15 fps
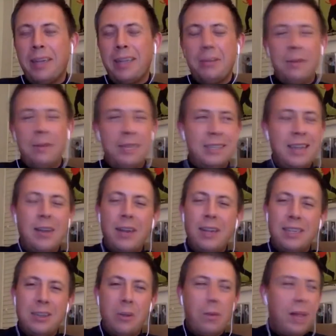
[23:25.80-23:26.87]
it's
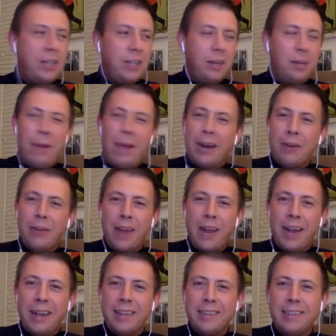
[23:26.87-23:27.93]
no Legend of Bagger
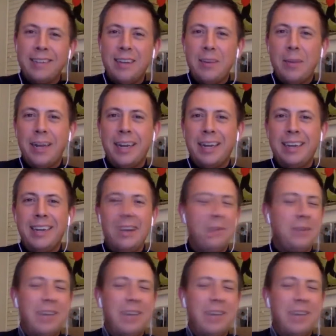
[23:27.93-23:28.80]
Vance. I mean,